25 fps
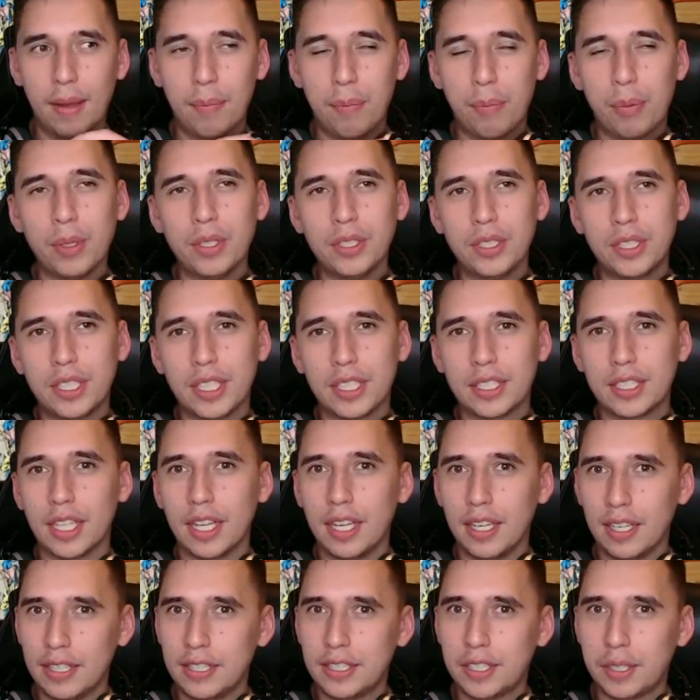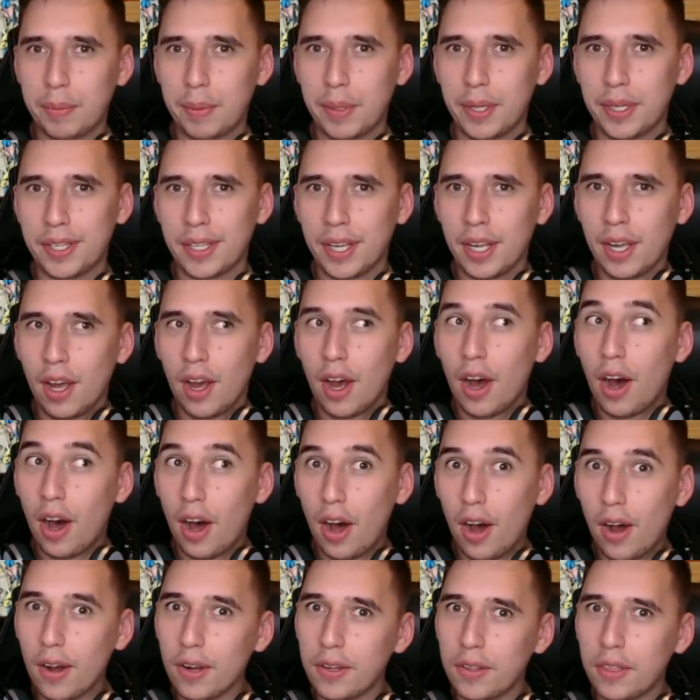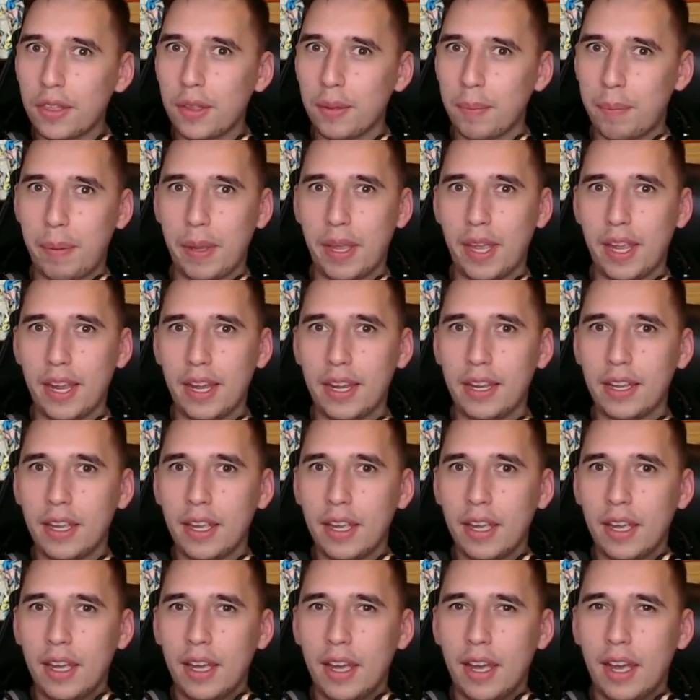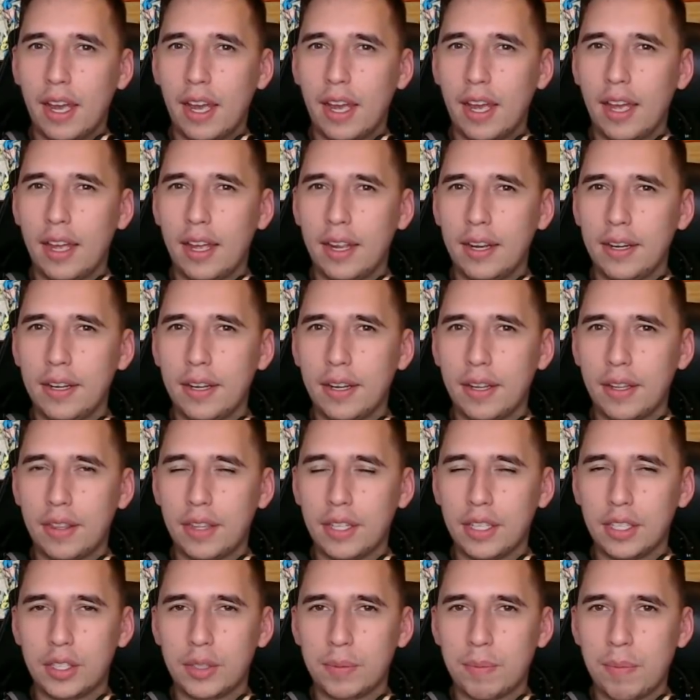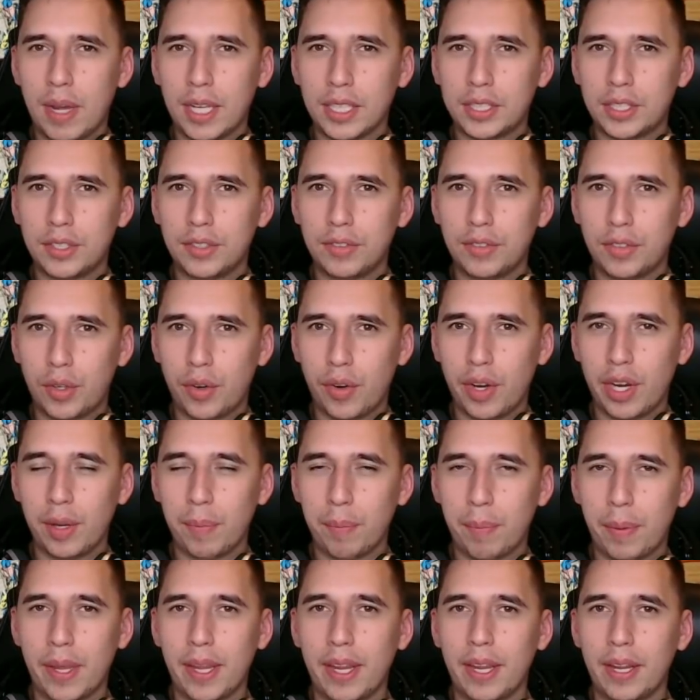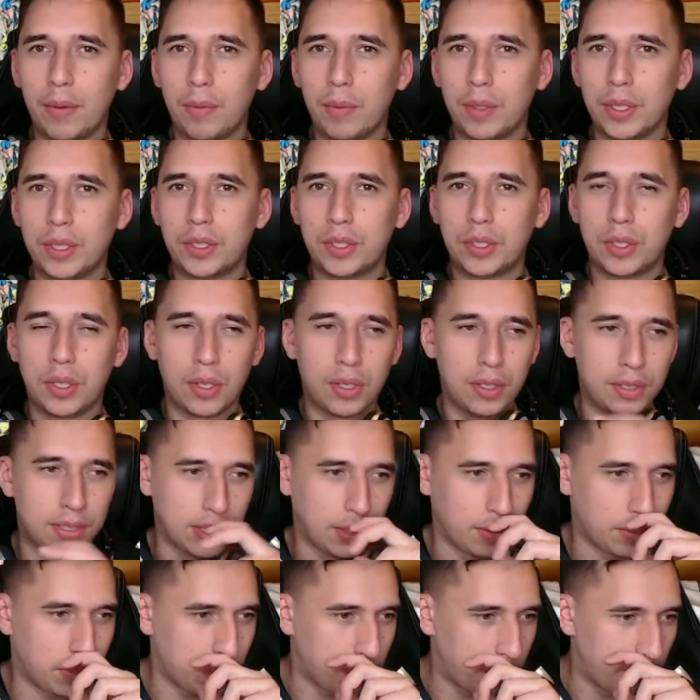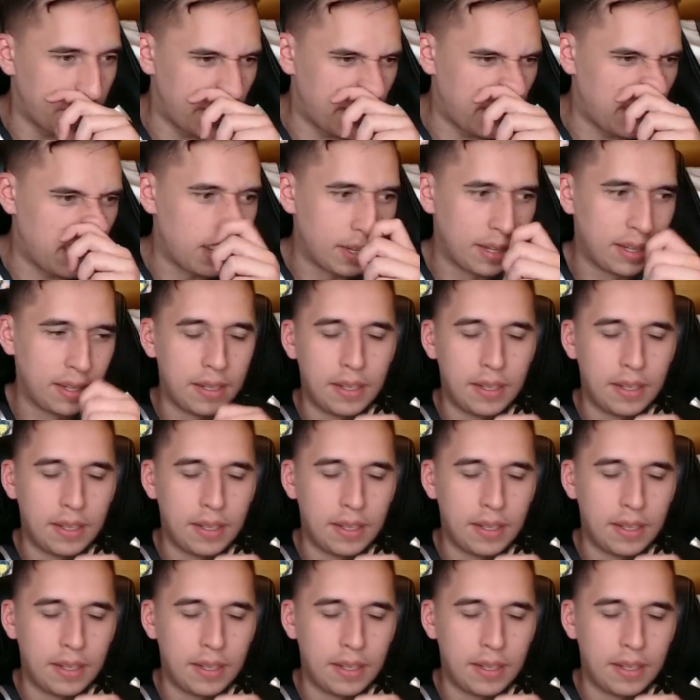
Princess Elizabeth, Hawk the pig, and this massive green pig, which turns out to be